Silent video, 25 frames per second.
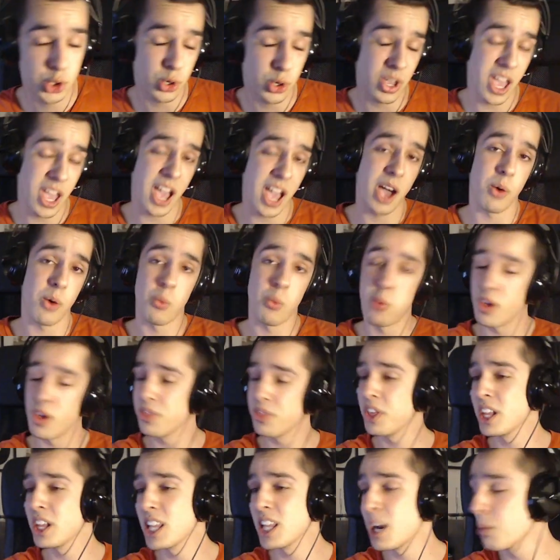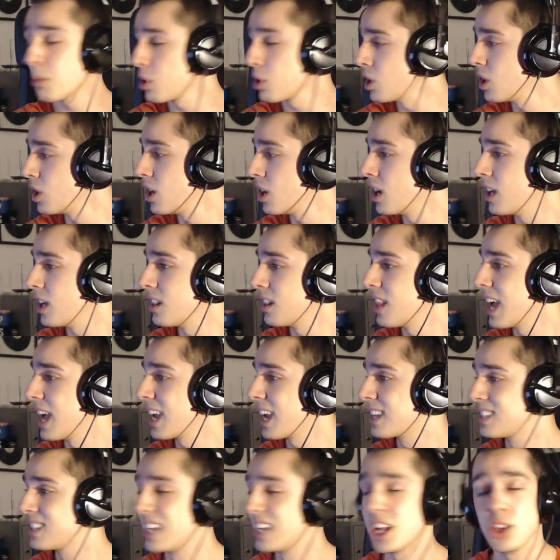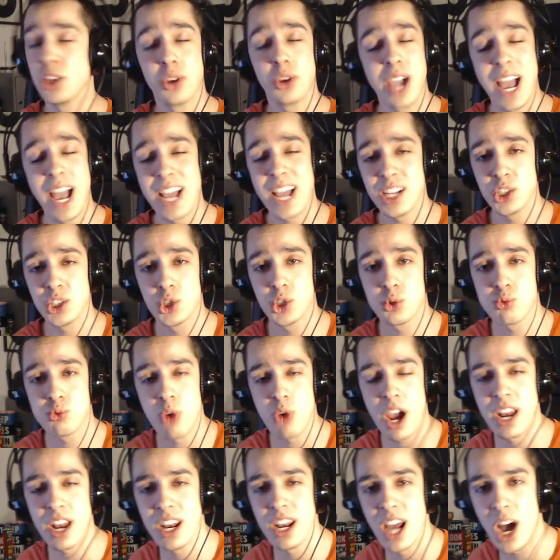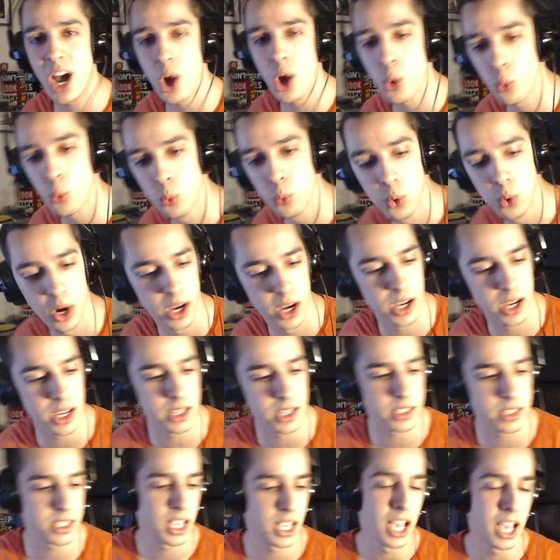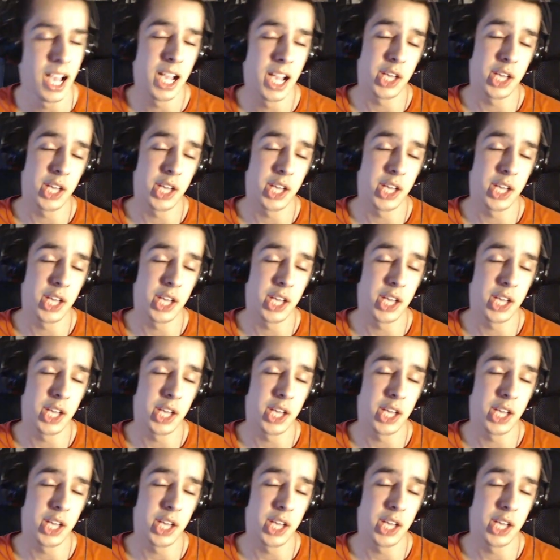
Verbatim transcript: yeah, one thing that I'm gonna like tell you guys right now was you